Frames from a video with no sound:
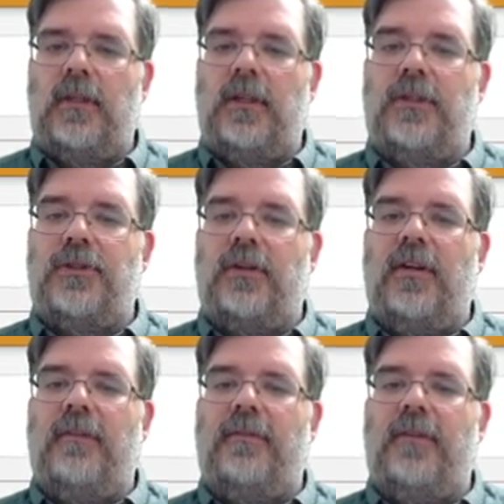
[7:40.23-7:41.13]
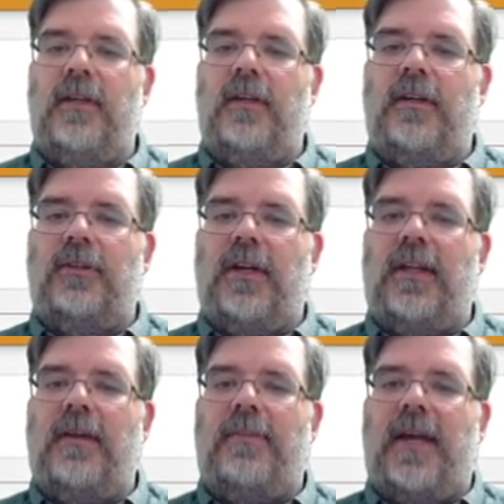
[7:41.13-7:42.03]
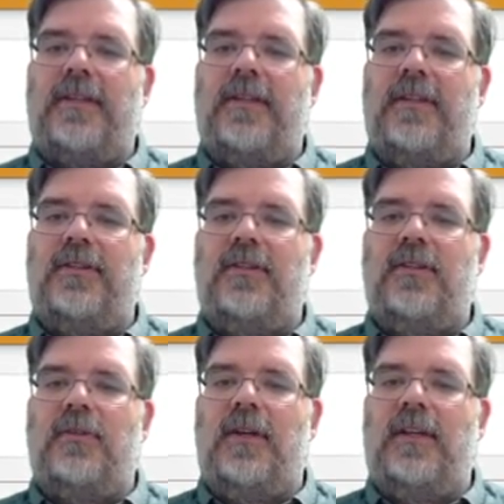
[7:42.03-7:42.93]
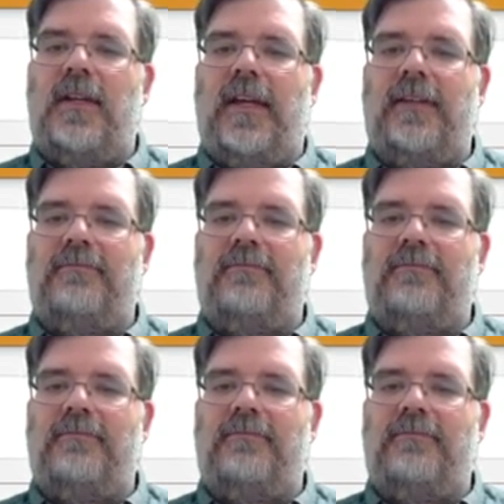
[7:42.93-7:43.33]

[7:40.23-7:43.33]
And sure enough, I try to get past the edge of the screen and I